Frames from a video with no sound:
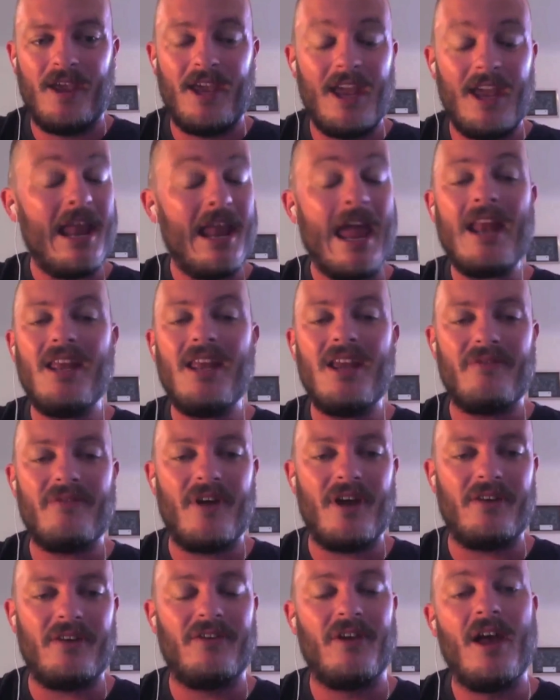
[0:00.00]
In any
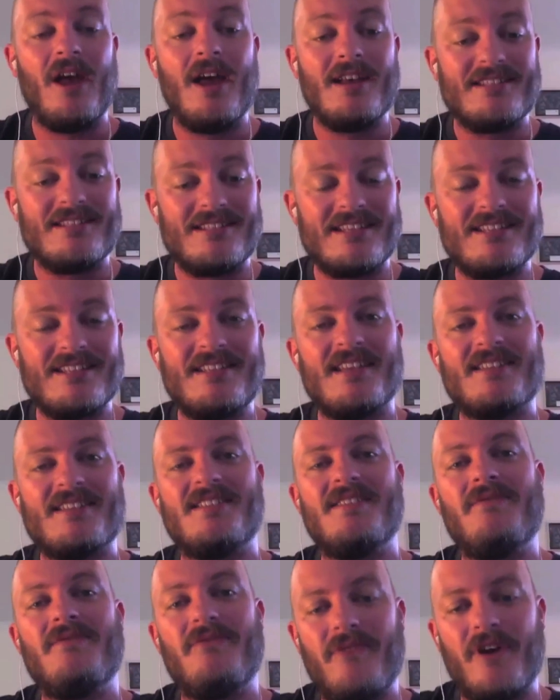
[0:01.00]
event,
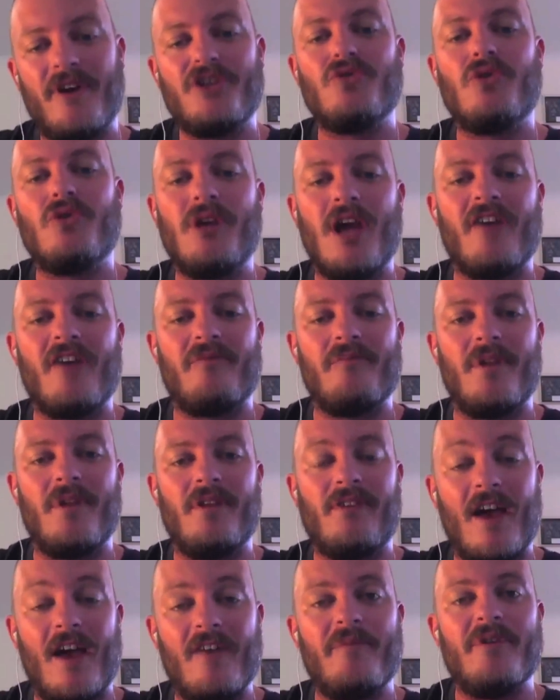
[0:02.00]
successive federal
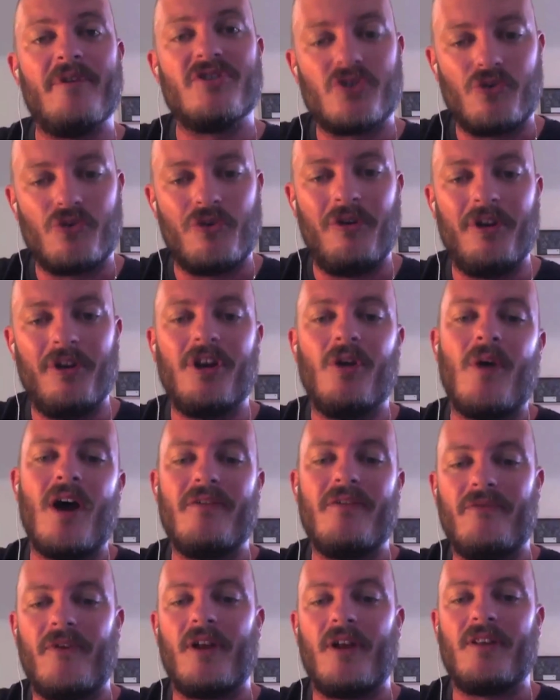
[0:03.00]
governments have been squirreling
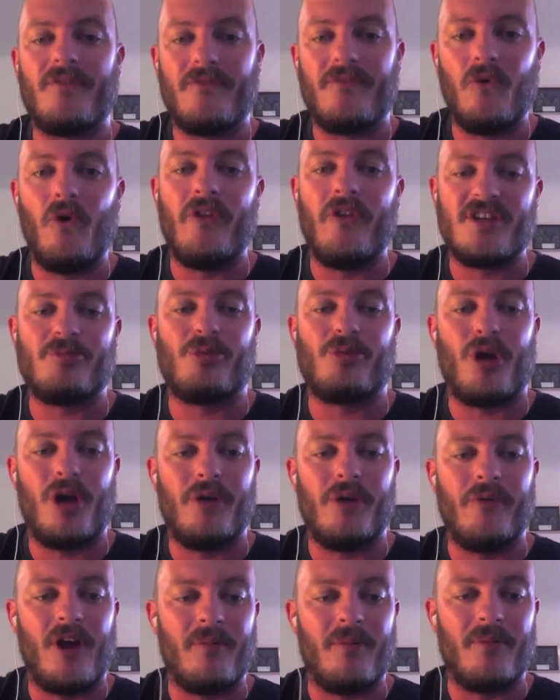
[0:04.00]
away funds for this
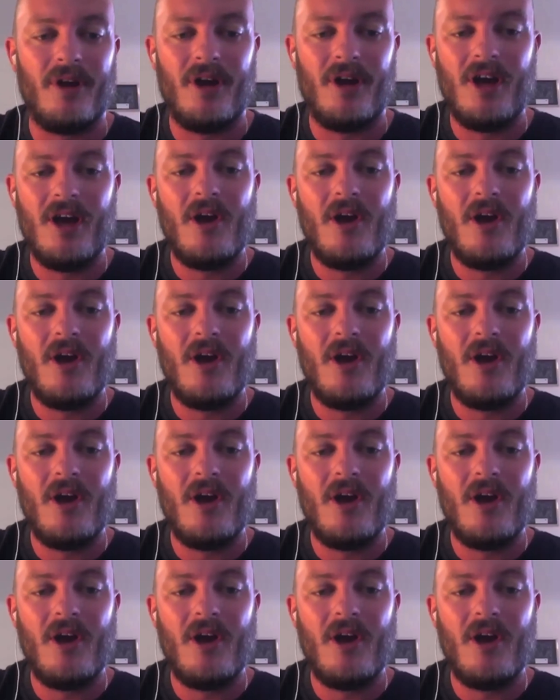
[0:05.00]
program.